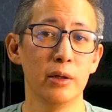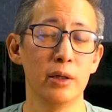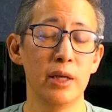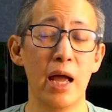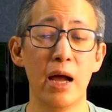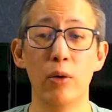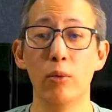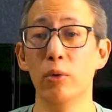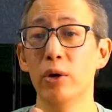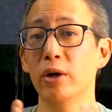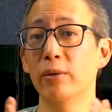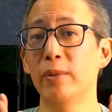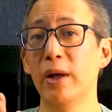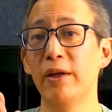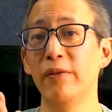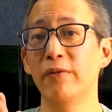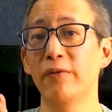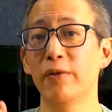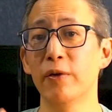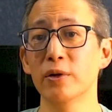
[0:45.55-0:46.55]
Now, one of
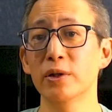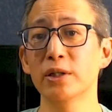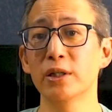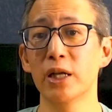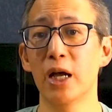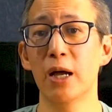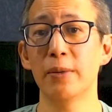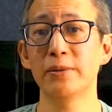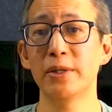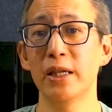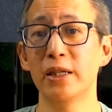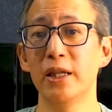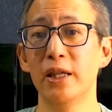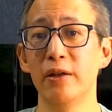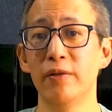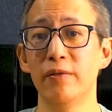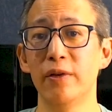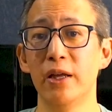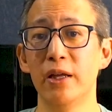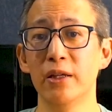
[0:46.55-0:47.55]
my first stops at the
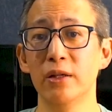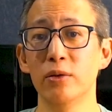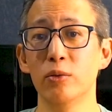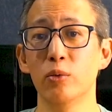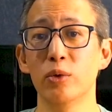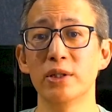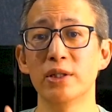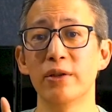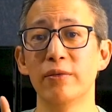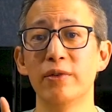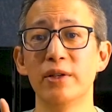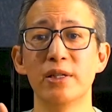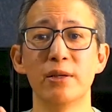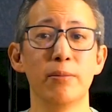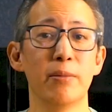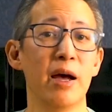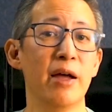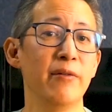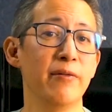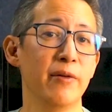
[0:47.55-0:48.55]
event was to
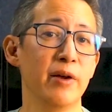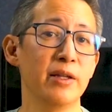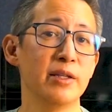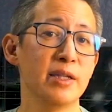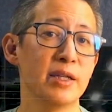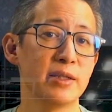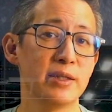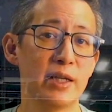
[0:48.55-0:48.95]
visit my friends at